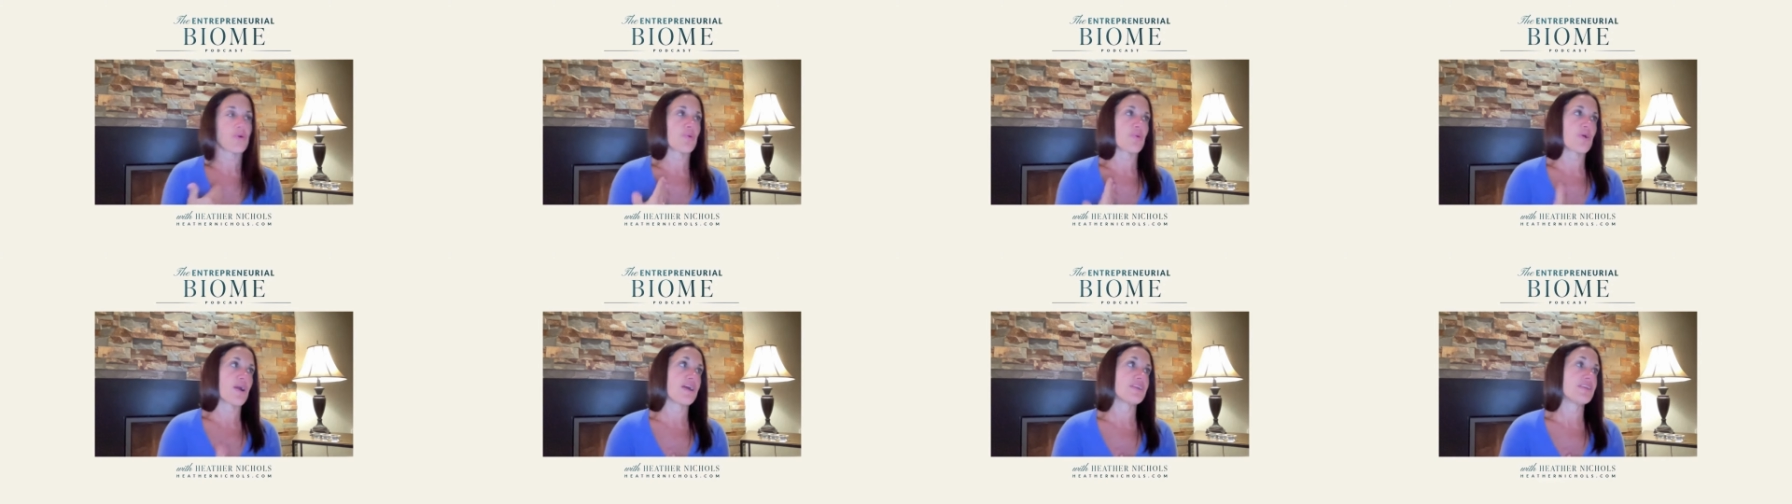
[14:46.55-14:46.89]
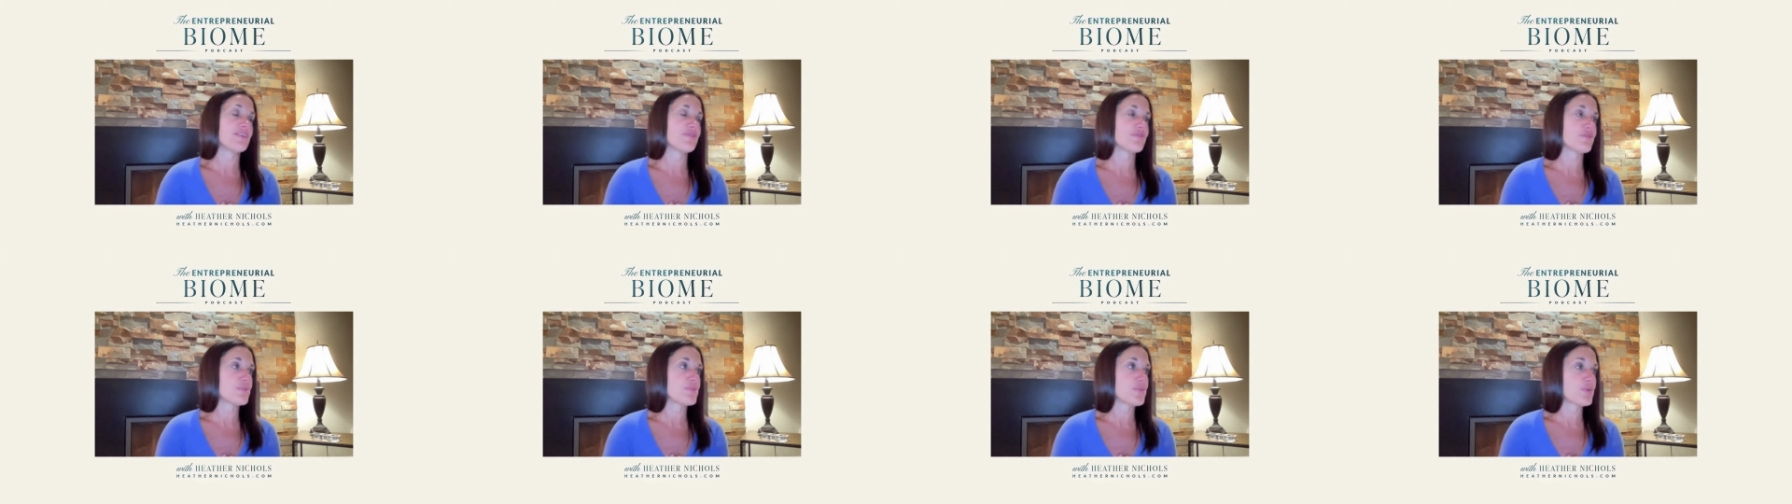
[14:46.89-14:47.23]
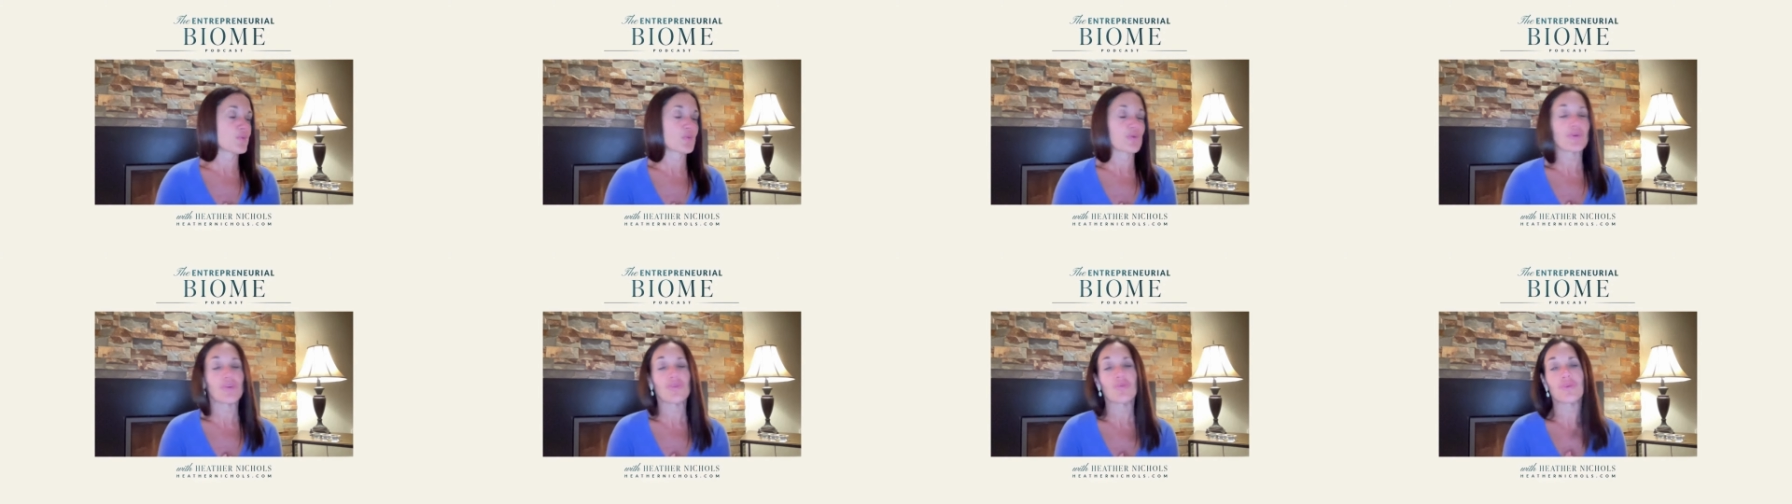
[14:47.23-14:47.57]
what we're hiding from
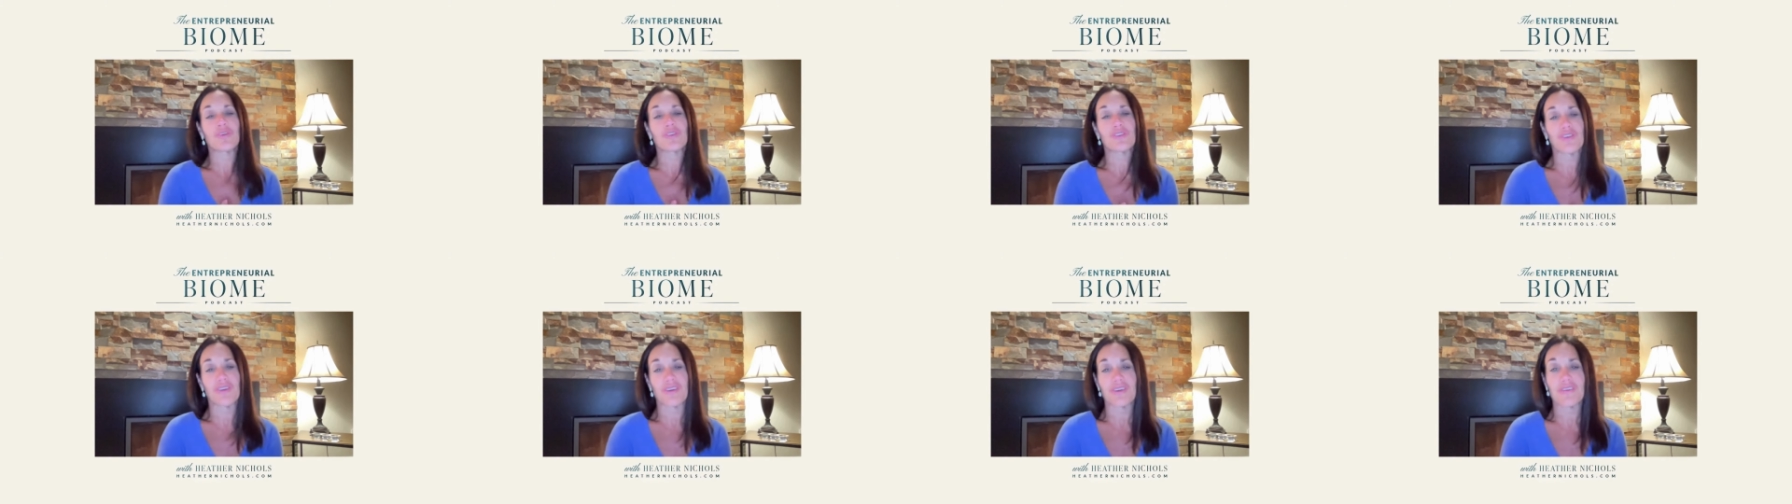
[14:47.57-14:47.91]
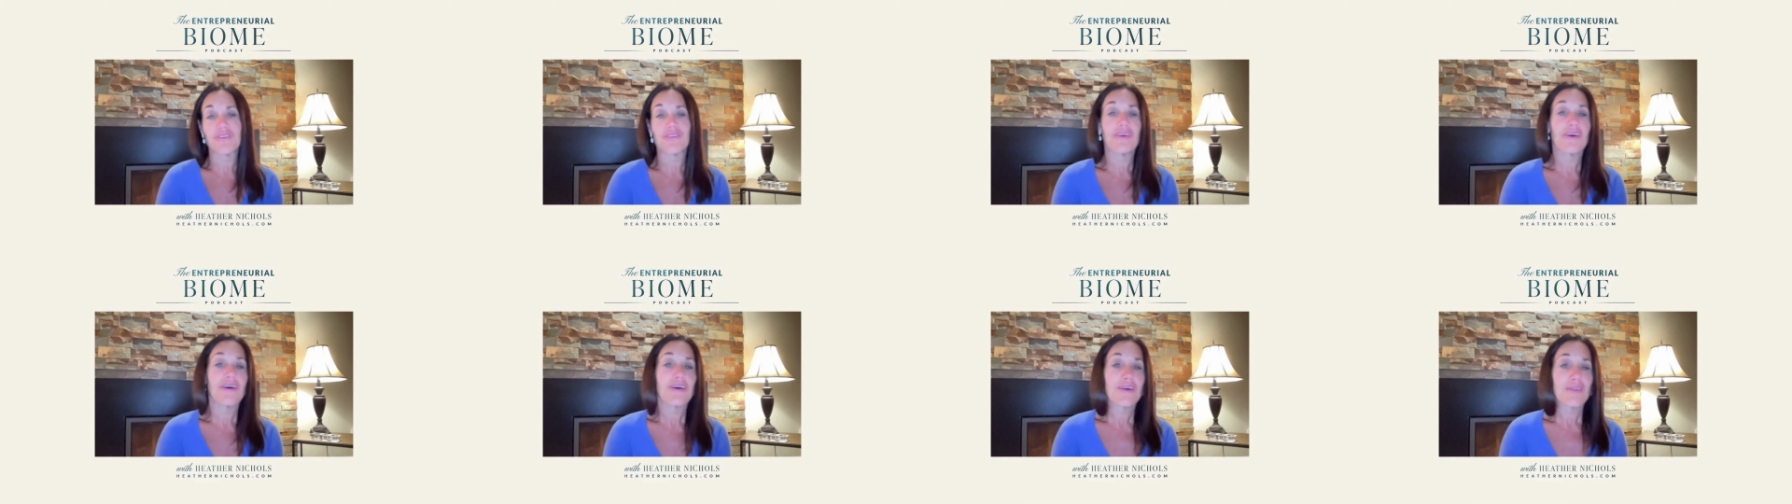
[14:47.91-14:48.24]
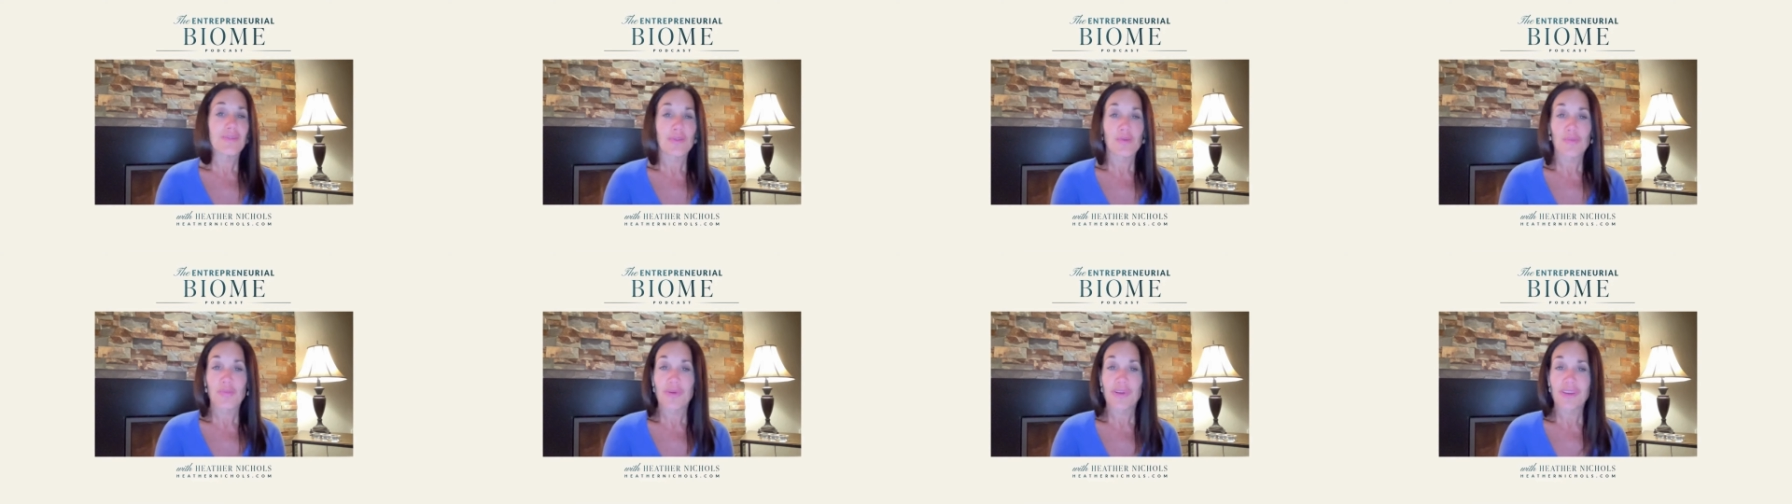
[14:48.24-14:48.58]
the world, which is
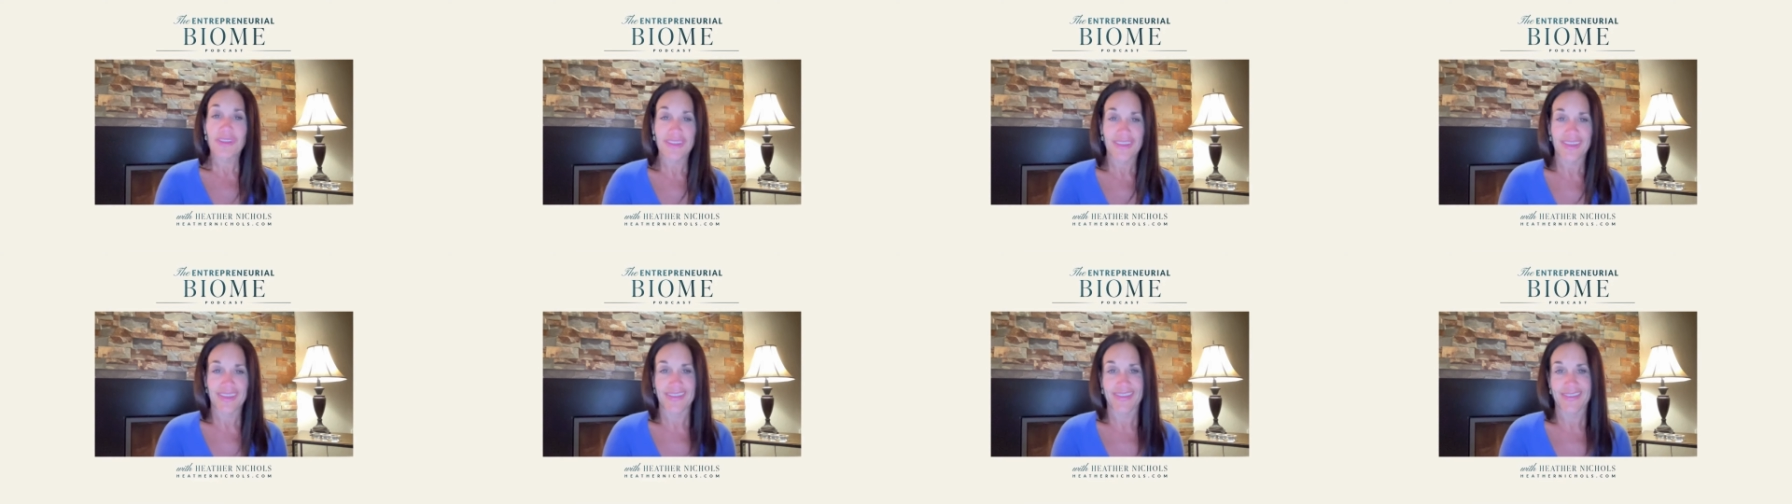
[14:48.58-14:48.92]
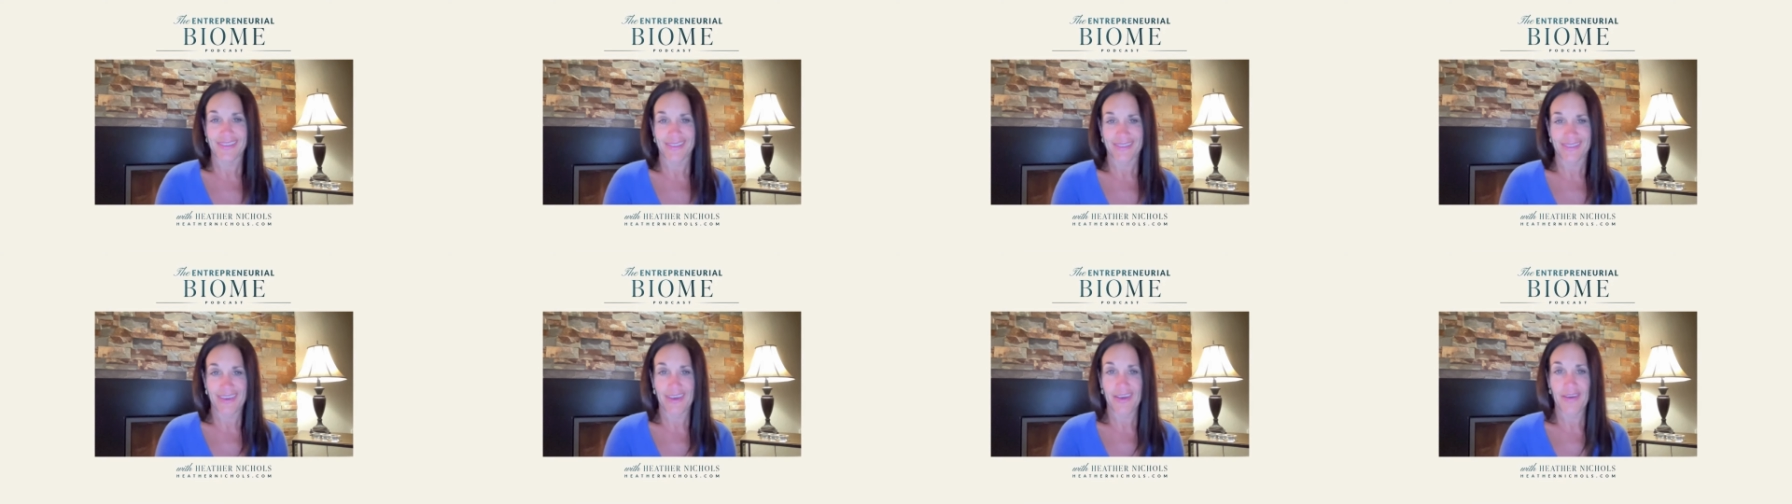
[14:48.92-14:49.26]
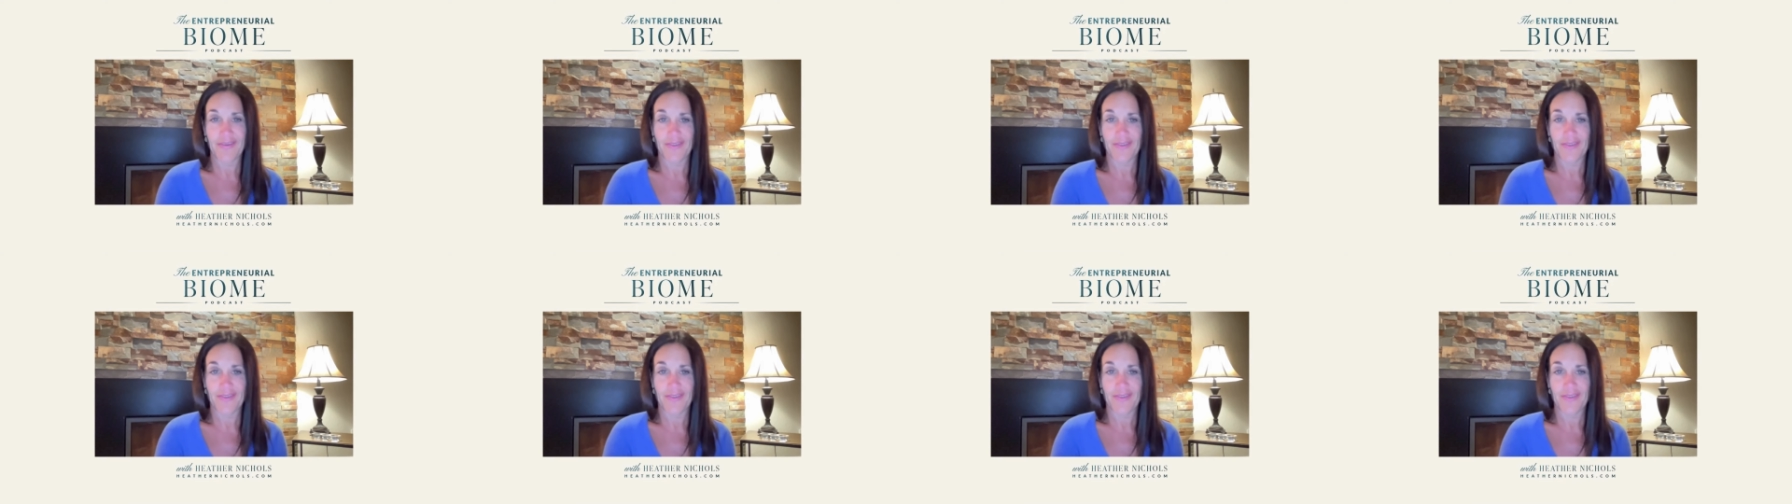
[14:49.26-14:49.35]
the brilliance